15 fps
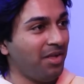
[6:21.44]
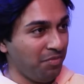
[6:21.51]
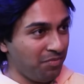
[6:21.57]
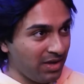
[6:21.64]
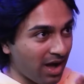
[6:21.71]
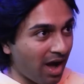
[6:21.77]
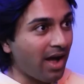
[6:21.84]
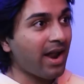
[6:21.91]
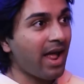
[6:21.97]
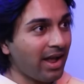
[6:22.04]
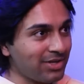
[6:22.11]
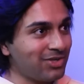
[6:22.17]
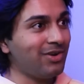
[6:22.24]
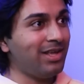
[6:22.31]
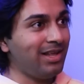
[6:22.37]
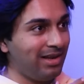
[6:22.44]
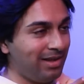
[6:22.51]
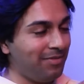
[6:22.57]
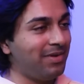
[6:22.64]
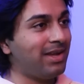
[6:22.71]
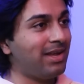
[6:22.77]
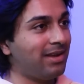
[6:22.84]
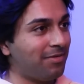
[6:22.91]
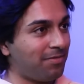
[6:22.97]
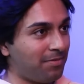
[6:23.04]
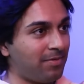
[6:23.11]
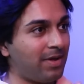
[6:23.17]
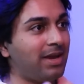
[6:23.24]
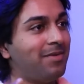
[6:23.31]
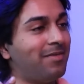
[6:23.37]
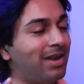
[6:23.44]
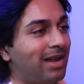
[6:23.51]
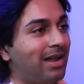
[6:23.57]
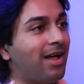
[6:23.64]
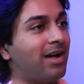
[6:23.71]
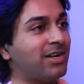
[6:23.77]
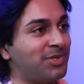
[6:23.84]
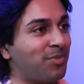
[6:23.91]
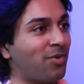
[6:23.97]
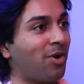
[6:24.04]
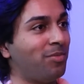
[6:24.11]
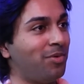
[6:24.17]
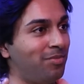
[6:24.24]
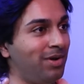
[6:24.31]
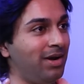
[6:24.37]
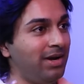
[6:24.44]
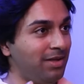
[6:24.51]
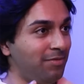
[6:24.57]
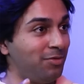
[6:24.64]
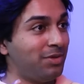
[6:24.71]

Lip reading: We are actually living in a very, very large probability.